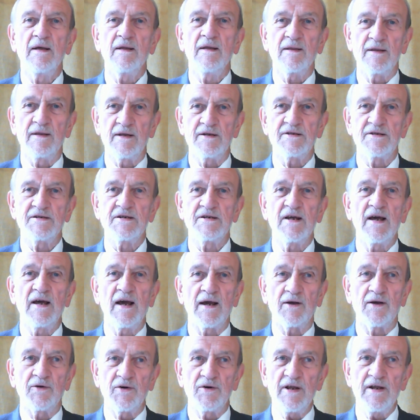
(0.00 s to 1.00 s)
This
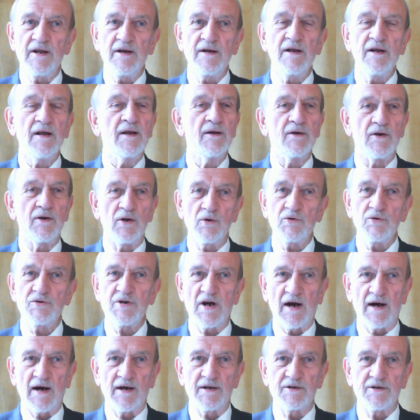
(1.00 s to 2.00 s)
agreed
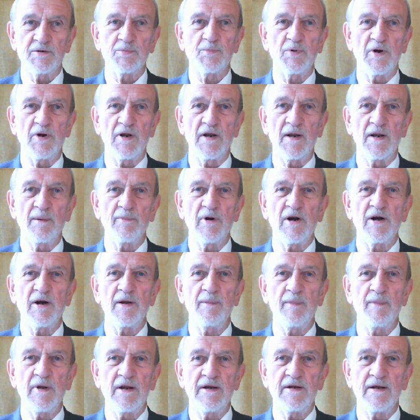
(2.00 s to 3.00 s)
no-charge preliminary
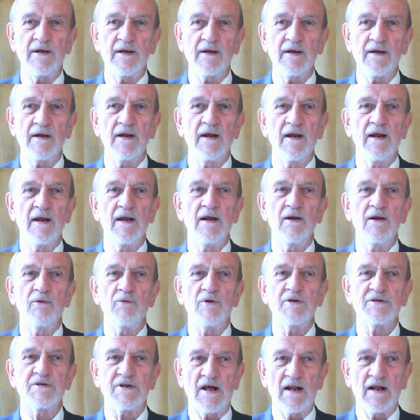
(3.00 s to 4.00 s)
meeting
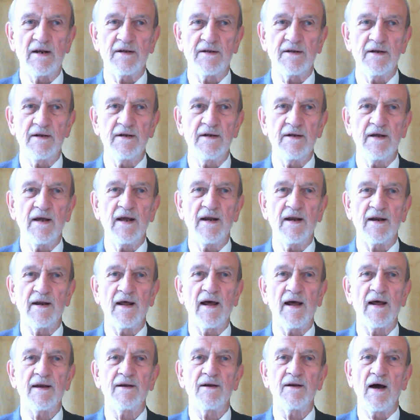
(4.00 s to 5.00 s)
resulted in
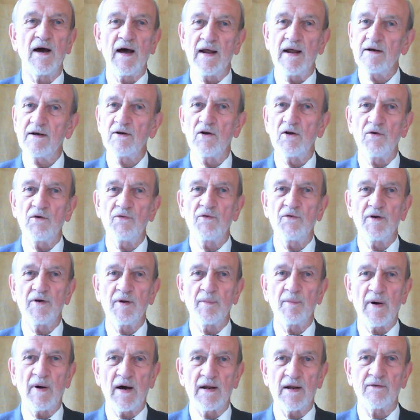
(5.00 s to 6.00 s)
an unlawful
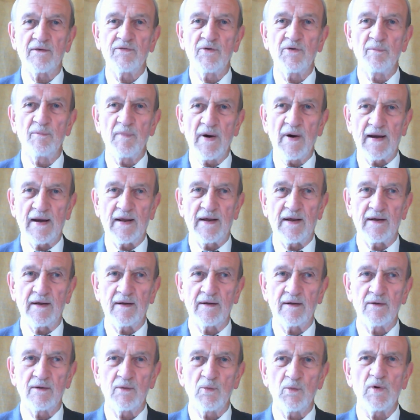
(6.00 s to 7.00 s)
demand for money,
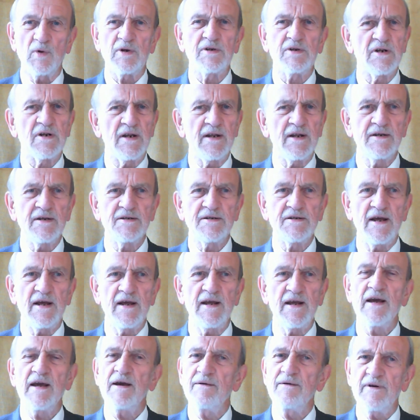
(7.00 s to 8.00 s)
which Leeds
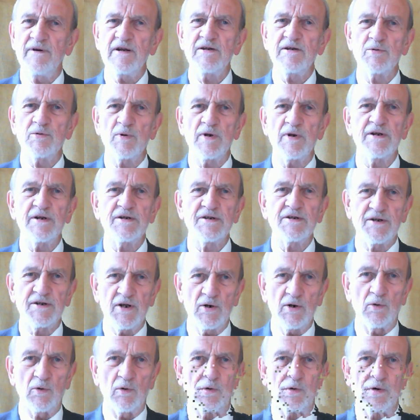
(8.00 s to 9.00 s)
Day eventually
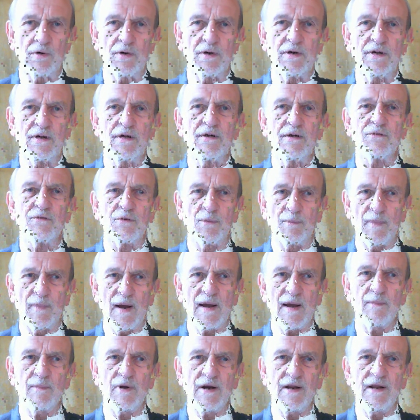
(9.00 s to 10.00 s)
stole from
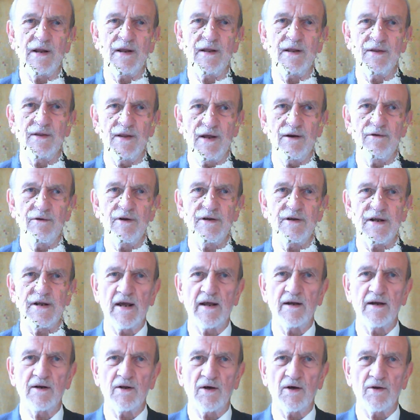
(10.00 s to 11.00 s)
my money they
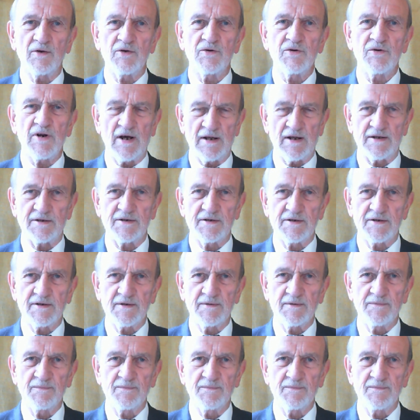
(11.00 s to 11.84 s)
retained on trust.